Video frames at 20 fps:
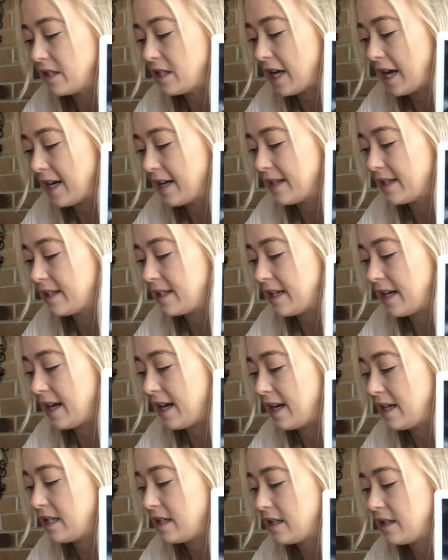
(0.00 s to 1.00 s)
take a
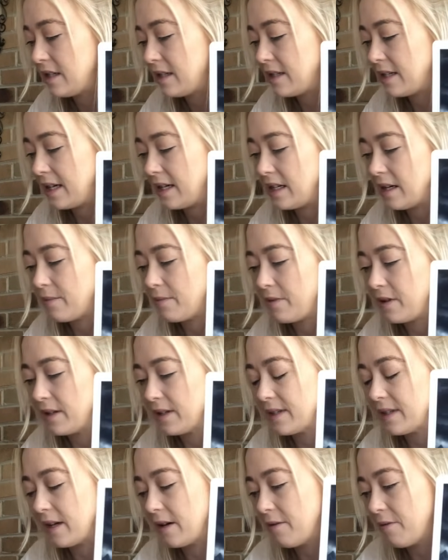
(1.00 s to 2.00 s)
stand, stand up for
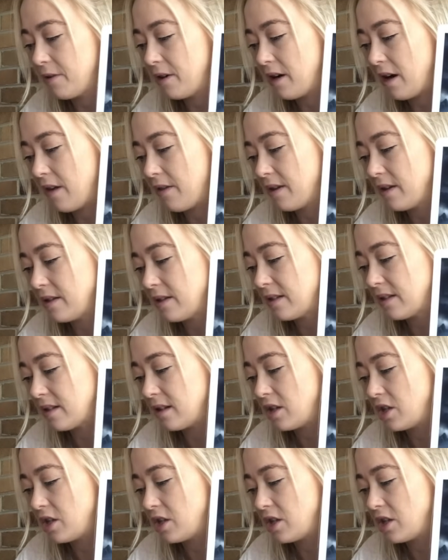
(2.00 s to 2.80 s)
yourself and others,